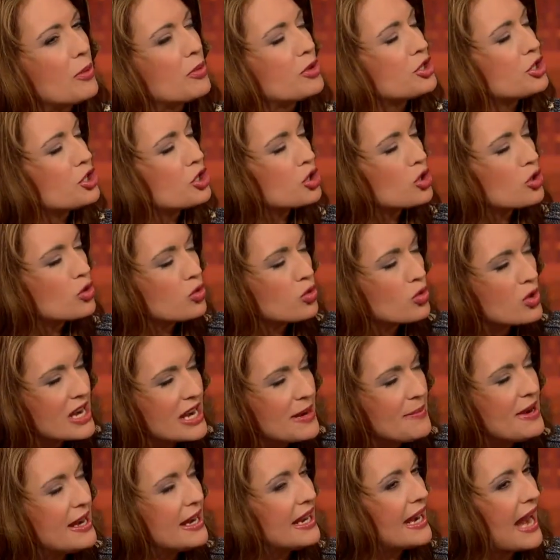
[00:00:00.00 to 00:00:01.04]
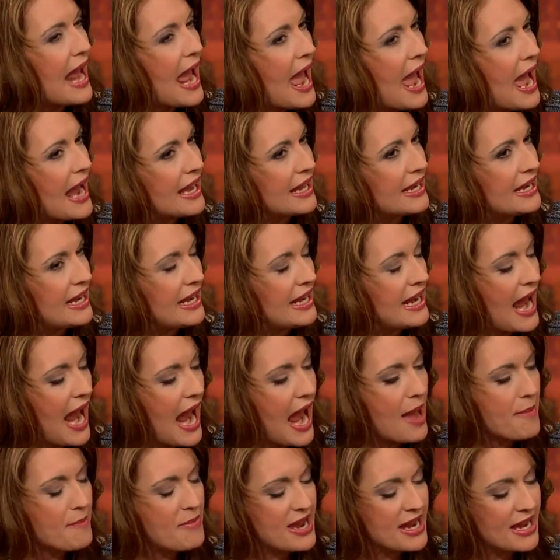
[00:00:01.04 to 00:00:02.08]
They were screaming in agony,
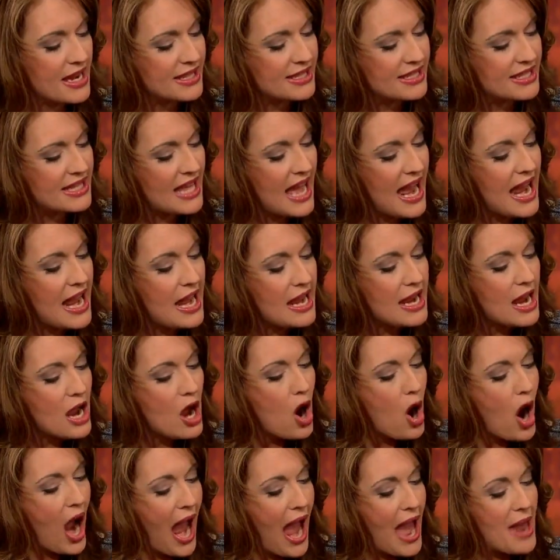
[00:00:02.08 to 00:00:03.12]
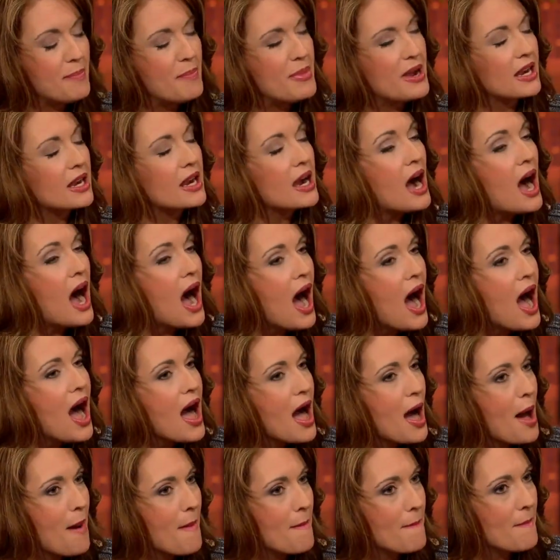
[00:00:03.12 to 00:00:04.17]
and because they had
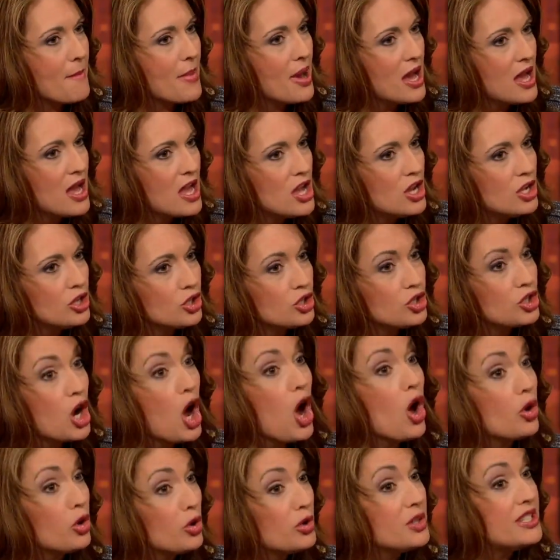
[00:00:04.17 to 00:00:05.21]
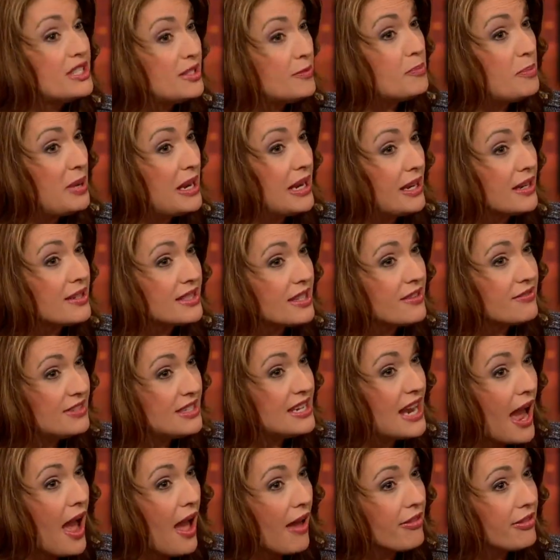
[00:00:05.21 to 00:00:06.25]
become total beings of
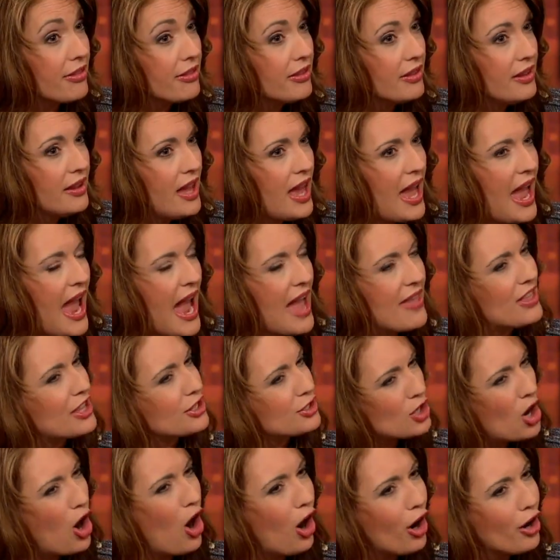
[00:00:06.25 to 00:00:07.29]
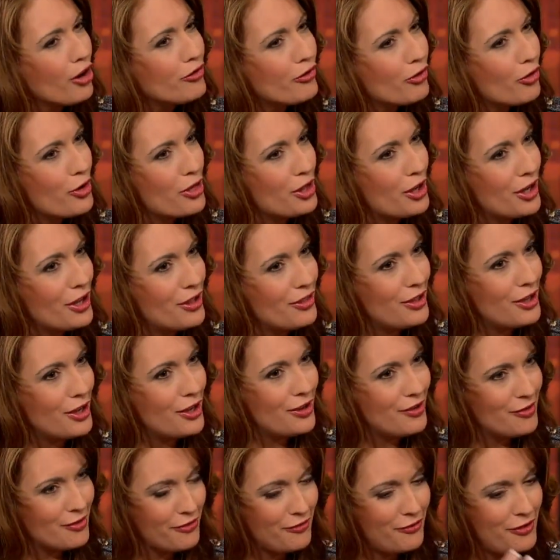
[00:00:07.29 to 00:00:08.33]
death. And that's hard for
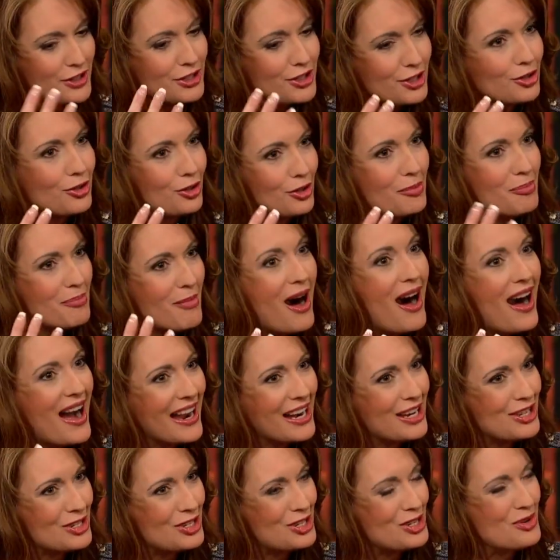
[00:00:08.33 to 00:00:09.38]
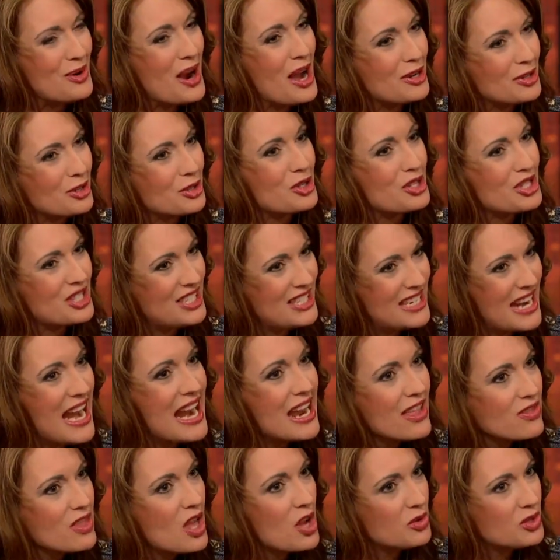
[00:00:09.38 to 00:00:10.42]
the physical mind to
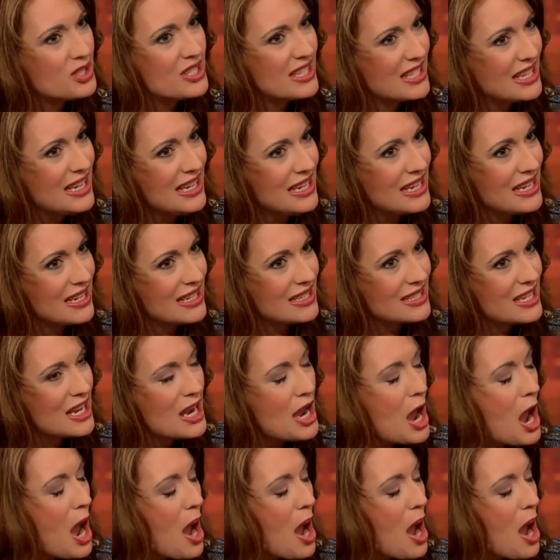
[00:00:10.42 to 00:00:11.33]
understand those things.